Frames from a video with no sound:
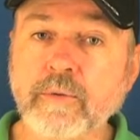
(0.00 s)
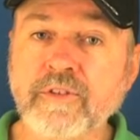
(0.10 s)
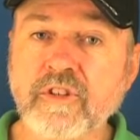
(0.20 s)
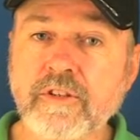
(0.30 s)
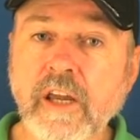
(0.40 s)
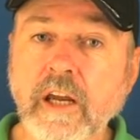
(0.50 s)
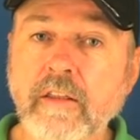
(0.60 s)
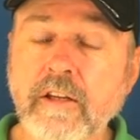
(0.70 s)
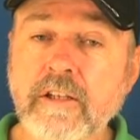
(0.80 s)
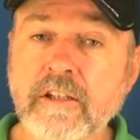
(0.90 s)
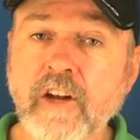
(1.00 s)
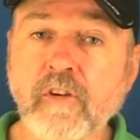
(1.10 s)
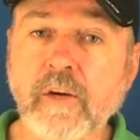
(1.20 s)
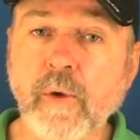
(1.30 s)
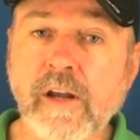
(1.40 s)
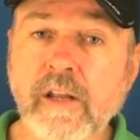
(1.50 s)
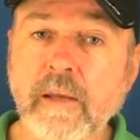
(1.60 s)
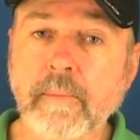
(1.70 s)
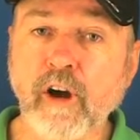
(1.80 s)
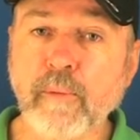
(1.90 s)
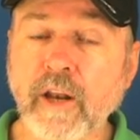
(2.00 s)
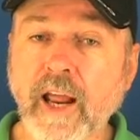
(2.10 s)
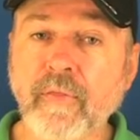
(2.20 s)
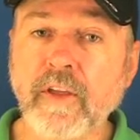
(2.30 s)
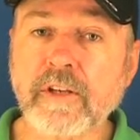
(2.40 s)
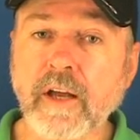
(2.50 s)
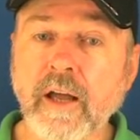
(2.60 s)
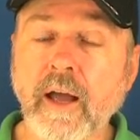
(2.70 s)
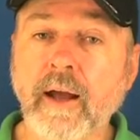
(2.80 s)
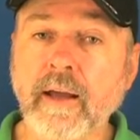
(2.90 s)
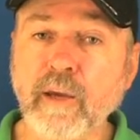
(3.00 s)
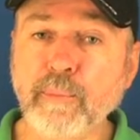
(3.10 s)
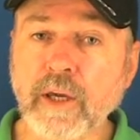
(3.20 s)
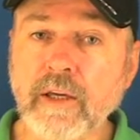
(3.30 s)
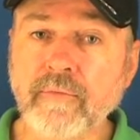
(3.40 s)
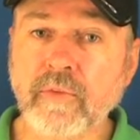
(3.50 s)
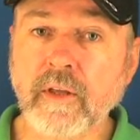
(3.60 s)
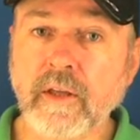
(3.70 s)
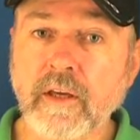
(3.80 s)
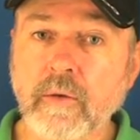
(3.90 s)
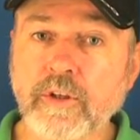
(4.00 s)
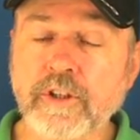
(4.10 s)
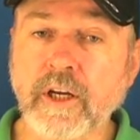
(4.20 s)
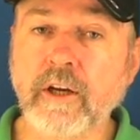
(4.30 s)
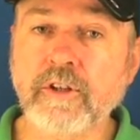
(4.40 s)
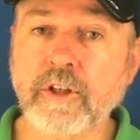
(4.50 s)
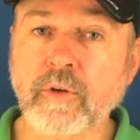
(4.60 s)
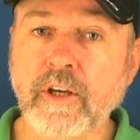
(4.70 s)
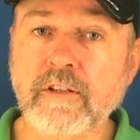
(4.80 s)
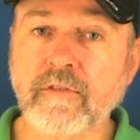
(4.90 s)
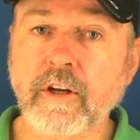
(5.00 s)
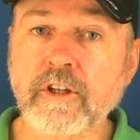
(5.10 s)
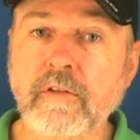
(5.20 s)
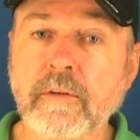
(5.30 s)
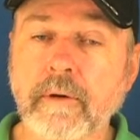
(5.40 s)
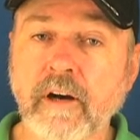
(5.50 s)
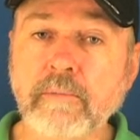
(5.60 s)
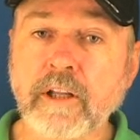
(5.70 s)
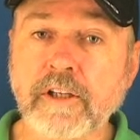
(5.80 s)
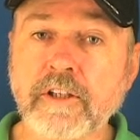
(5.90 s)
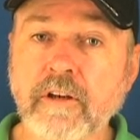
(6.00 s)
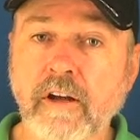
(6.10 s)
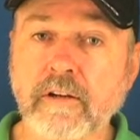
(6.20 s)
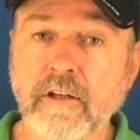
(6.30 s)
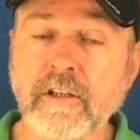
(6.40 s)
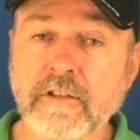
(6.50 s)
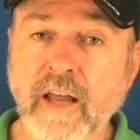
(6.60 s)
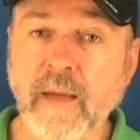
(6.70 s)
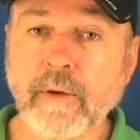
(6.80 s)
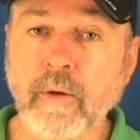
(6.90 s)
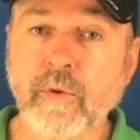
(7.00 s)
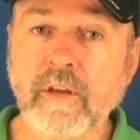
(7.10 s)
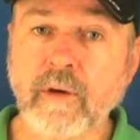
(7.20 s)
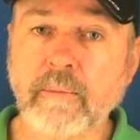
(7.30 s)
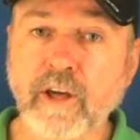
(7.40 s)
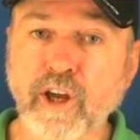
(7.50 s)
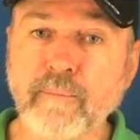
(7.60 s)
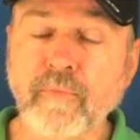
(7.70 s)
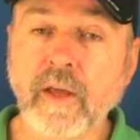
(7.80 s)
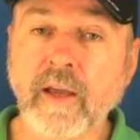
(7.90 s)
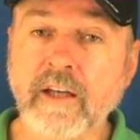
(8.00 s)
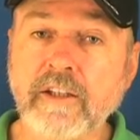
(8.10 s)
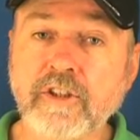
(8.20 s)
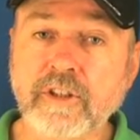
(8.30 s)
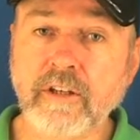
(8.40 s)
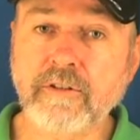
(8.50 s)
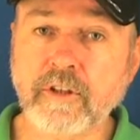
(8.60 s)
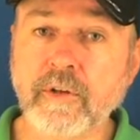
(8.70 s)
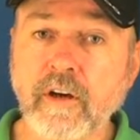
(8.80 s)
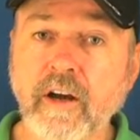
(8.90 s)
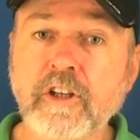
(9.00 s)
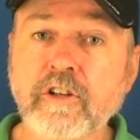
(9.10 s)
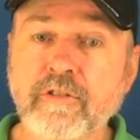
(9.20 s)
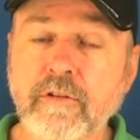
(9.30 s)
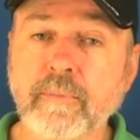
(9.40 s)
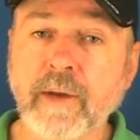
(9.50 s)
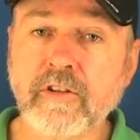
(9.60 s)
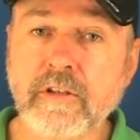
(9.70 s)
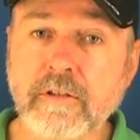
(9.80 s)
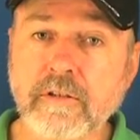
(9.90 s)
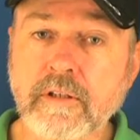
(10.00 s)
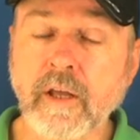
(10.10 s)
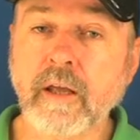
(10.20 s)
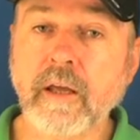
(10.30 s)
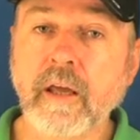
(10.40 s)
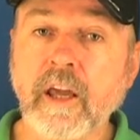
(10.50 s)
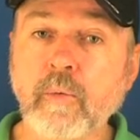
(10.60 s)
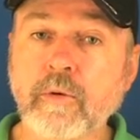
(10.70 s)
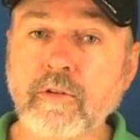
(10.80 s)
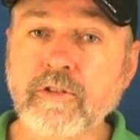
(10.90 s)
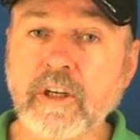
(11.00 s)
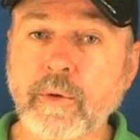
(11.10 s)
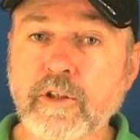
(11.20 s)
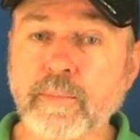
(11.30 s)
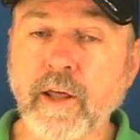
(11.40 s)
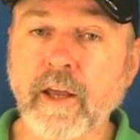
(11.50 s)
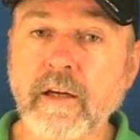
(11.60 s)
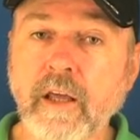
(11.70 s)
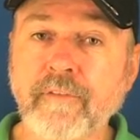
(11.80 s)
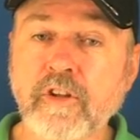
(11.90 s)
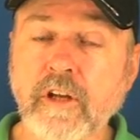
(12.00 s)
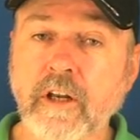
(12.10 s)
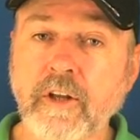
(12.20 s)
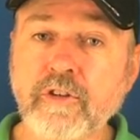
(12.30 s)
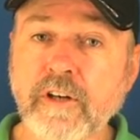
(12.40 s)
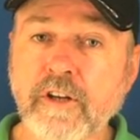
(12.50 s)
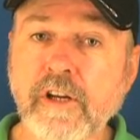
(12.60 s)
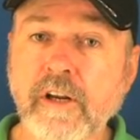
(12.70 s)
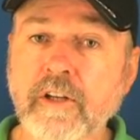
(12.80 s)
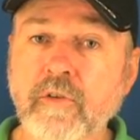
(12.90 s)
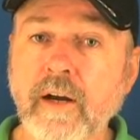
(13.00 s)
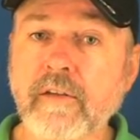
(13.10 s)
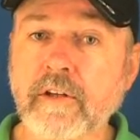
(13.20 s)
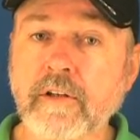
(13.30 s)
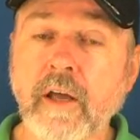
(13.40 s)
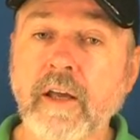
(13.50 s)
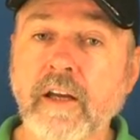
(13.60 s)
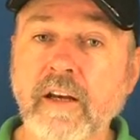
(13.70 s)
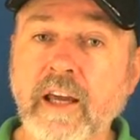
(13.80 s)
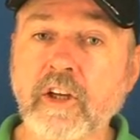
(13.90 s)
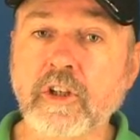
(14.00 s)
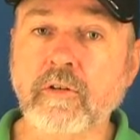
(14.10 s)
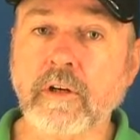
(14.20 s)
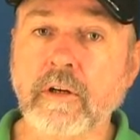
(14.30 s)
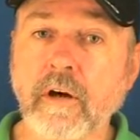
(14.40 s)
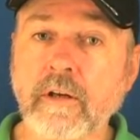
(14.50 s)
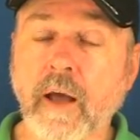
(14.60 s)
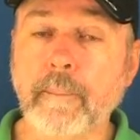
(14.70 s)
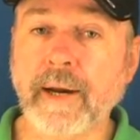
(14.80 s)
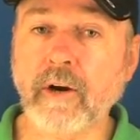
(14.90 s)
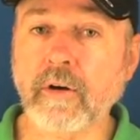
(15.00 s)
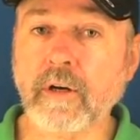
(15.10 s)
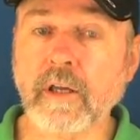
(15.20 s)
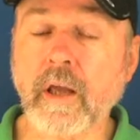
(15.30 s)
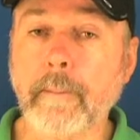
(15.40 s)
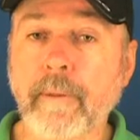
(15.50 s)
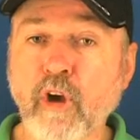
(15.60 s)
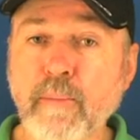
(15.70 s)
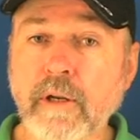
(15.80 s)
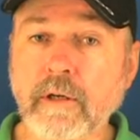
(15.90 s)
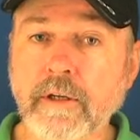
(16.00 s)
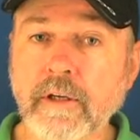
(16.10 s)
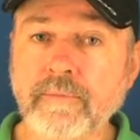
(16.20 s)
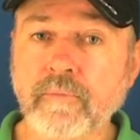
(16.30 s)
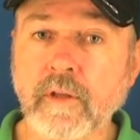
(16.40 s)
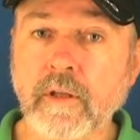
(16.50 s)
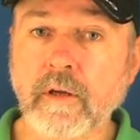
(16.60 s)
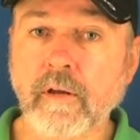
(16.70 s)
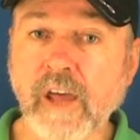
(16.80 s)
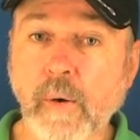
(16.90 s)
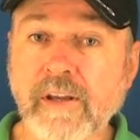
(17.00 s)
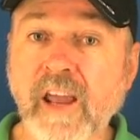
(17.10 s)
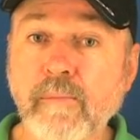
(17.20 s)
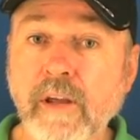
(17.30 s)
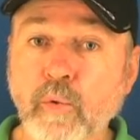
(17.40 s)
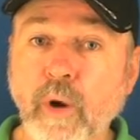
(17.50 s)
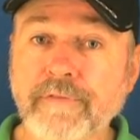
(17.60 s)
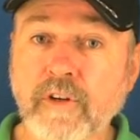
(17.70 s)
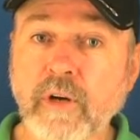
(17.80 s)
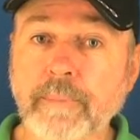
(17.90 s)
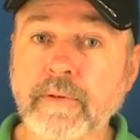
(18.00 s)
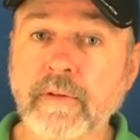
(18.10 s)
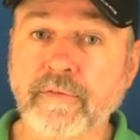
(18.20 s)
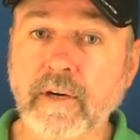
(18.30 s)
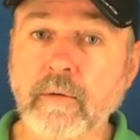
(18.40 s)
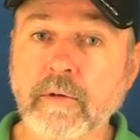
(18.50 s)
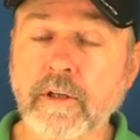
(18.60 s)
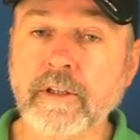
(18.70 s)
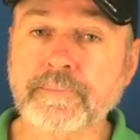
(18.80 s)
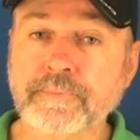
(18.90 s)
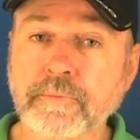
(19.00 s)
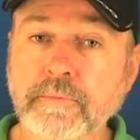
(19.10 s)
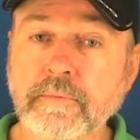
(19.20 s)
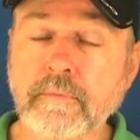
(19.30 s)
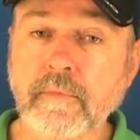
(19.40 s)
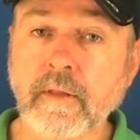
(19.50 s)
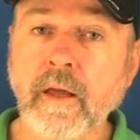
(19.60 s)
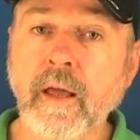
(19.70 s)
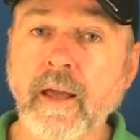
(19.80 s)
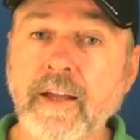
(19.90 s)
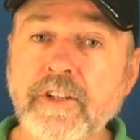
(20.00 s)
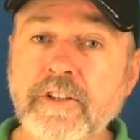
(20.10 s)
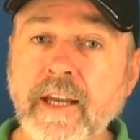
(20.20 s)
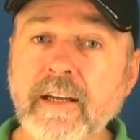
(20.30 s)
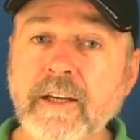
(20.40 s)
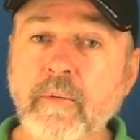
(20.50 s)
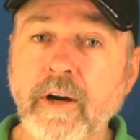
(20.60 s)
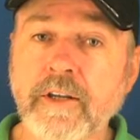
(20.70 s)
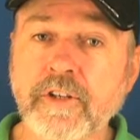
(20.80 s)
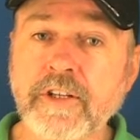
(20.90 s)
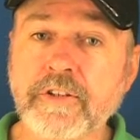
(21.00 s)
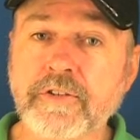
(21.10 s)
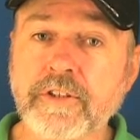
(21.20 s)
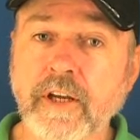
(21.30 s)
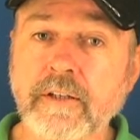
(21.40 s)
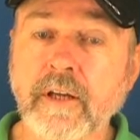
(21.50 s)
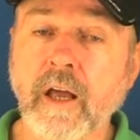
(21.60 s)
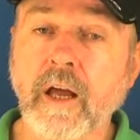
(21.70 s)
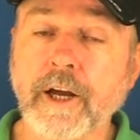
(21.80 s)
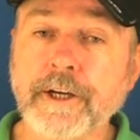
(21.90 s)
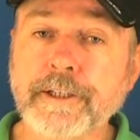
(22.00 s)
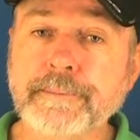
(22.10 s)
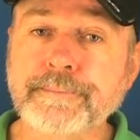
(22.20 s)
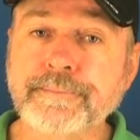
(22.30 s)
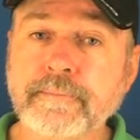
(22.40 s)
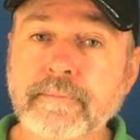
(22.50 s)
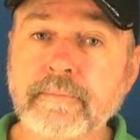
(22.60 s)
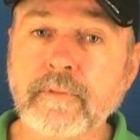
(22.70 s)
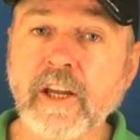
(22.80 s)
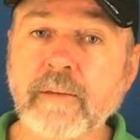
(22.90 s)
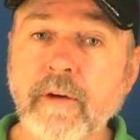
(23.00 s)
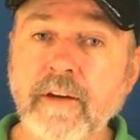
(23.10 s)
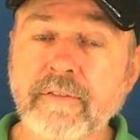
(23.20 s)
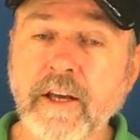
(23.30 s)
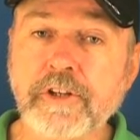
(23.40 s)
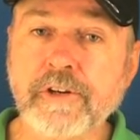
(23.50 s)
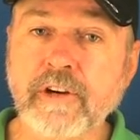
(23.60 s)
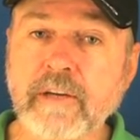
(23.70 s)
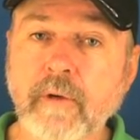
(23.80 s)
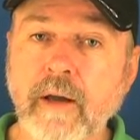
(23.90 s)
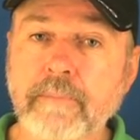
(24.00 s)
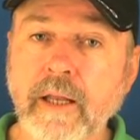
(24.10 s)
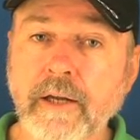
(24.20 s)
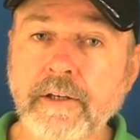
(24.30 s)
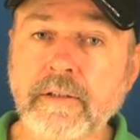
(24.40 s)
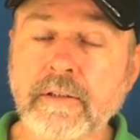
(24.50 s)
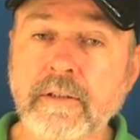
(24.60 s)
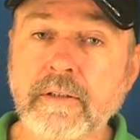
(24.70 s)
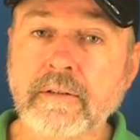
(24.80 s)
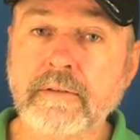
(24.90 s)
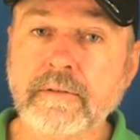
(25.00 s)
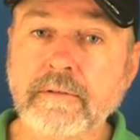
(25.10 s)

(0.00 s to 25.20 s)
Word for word: or they would stink. This is literally written in the Bible, and there's a, a hippie which shows you his version of the Bible, and he's got it on his lap with a webcam, and he shows you, guides you through the passages. It would also explain if it's a hallucinogenic drug that connects you to God apparently permanently, though it can be a rough trip frequently. It's exactly why Jesus said, um, Eat my flesh and drink my blood,